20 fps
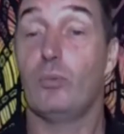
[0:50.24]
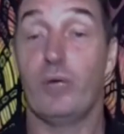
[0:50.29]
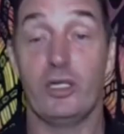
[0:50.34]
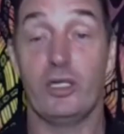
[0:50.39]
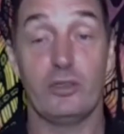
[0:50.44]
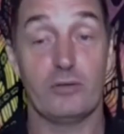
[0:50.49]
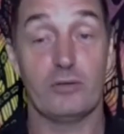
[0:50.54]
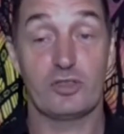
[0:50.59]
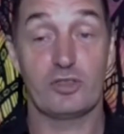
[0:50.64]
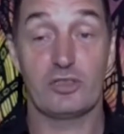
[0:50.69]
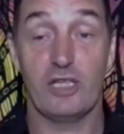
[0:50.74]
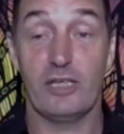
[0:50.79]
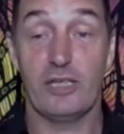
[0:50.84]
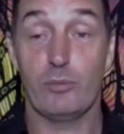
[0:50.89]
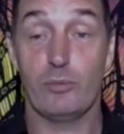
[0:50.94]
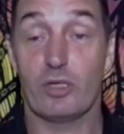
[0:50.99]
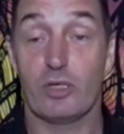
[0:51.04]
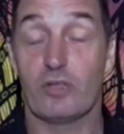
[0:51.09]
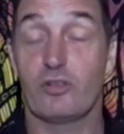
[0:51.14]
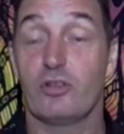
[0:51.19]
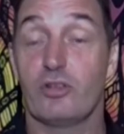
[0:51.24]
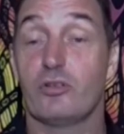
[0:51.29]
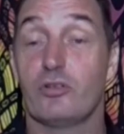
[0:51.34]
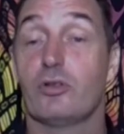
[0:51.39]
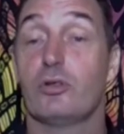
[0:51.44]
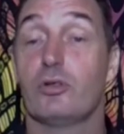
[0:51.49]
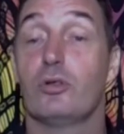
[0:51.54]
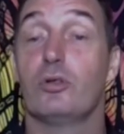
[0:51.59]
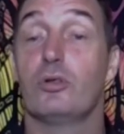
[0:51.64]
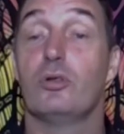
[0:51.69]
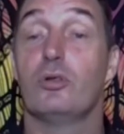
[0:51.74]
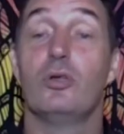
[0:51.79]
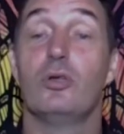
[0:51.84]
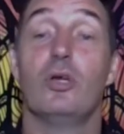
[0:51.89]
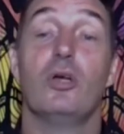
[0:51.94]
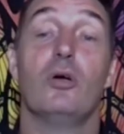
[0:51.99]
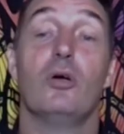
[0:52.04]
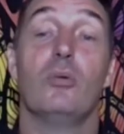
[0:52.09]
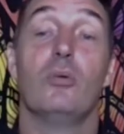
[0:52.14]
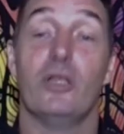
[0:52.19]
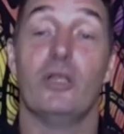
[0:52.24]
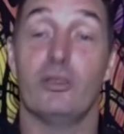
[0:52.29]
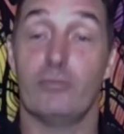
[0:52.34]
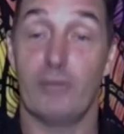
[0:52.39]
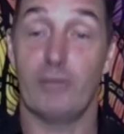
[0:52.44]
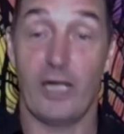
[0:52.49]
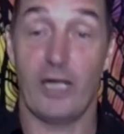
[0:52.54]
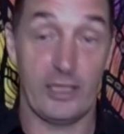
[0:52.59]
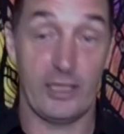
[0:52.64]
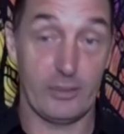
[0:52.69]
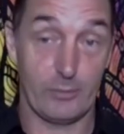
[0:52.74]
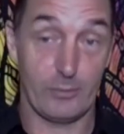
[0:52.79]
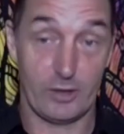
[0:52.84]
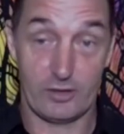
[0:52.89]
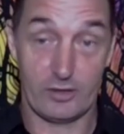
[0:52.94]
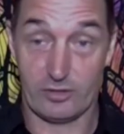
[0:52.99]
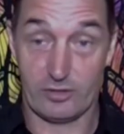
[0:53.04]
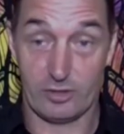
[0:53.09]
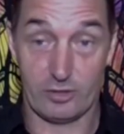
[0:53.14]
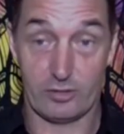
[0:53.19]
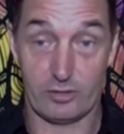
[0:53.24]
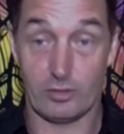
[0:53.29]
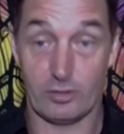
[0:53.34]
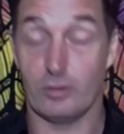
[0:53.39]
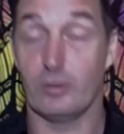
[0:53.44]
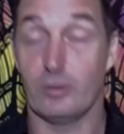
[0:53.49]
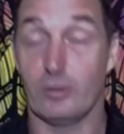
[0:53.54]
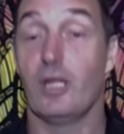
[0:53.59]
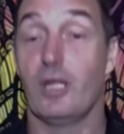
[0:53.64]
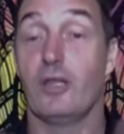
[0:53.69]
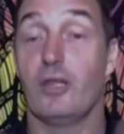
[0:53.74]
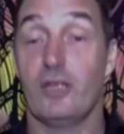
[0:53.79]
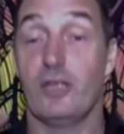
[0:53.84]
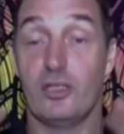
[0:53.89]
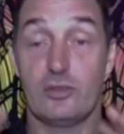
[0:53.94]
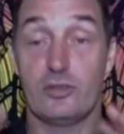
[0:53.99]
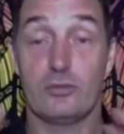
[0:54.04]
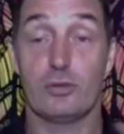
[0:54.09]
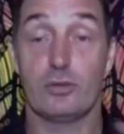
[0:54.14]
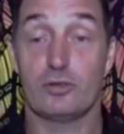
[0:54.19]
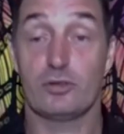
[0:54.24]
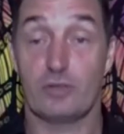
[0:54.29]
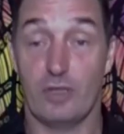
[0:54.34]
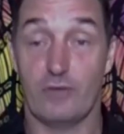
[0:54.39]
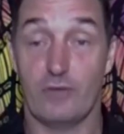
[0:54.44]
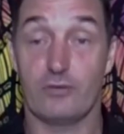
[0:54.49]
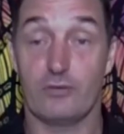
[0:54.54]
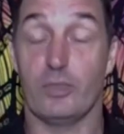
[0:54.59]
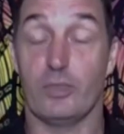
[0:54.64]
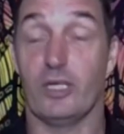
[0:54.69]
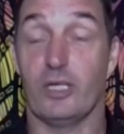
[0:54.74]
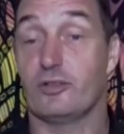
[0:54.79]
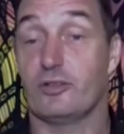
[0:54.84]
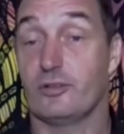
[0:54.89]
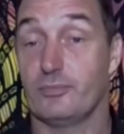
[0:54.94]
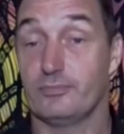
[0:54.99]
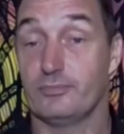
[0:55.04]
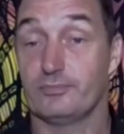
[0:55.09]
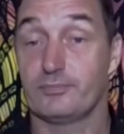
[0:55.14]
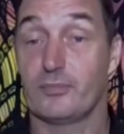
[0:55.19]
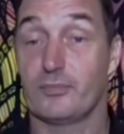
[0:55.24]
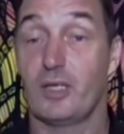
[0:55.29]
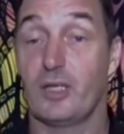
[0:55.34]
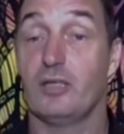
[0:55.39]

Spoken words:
When you're asleep, what does it do? When you're running, what does it do? These are all softwares.